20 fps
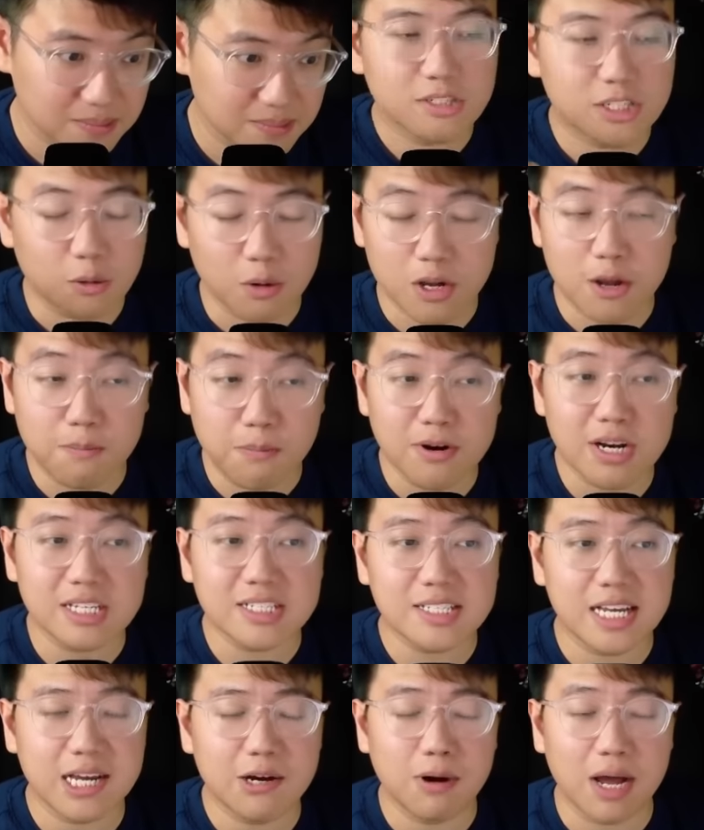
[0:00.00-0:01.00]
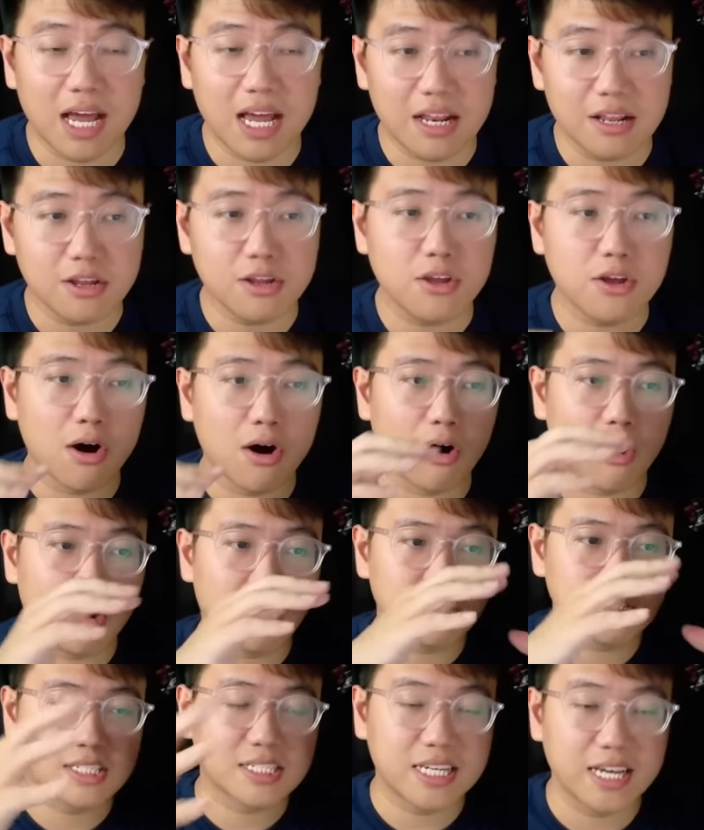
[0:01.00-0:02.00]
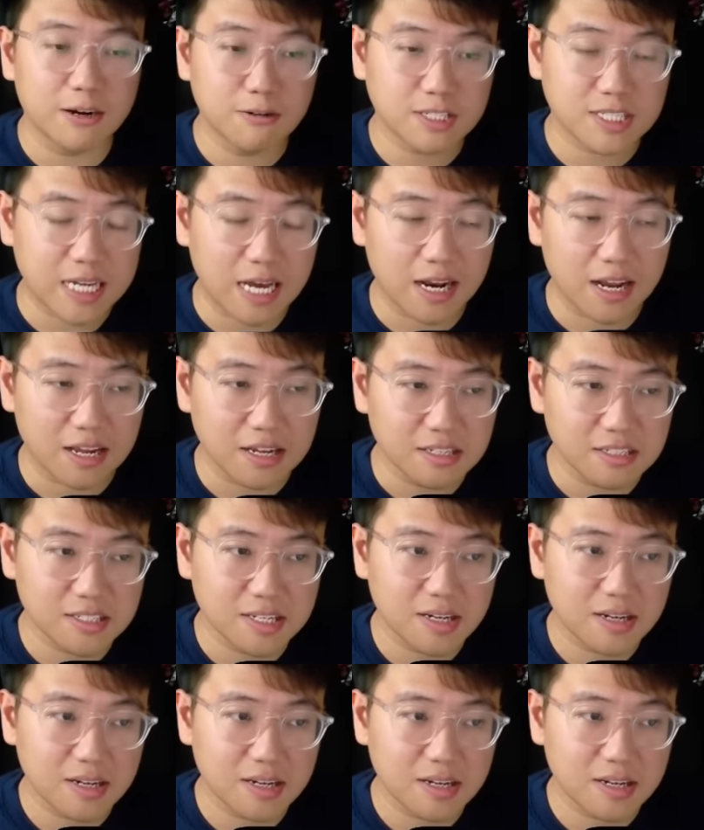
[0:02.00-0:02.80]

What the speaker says: So when you put this skill in your skill settings,